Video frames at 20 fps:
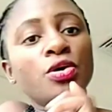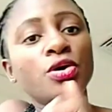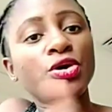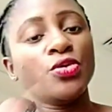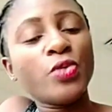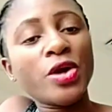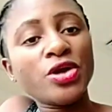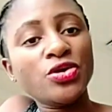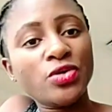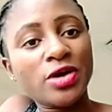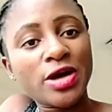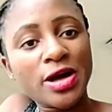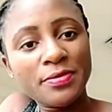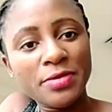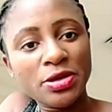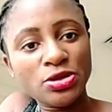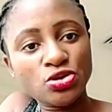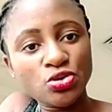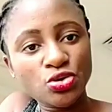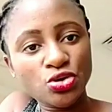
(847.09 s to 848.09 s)
When you come
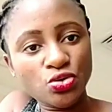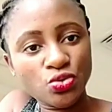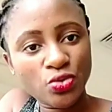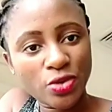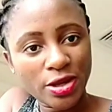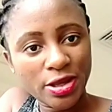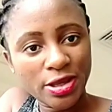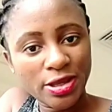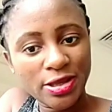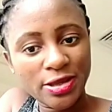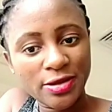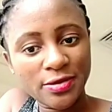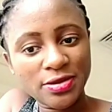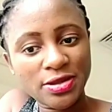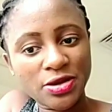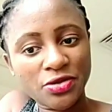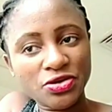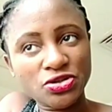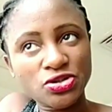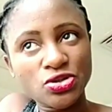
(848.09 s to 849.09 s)
into UAE,
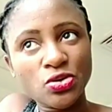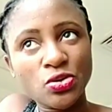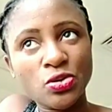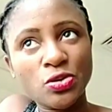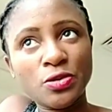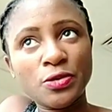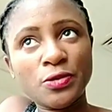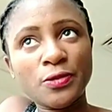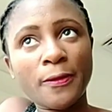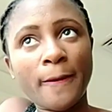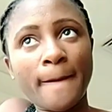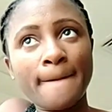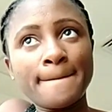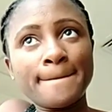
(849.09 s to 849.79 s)
there is no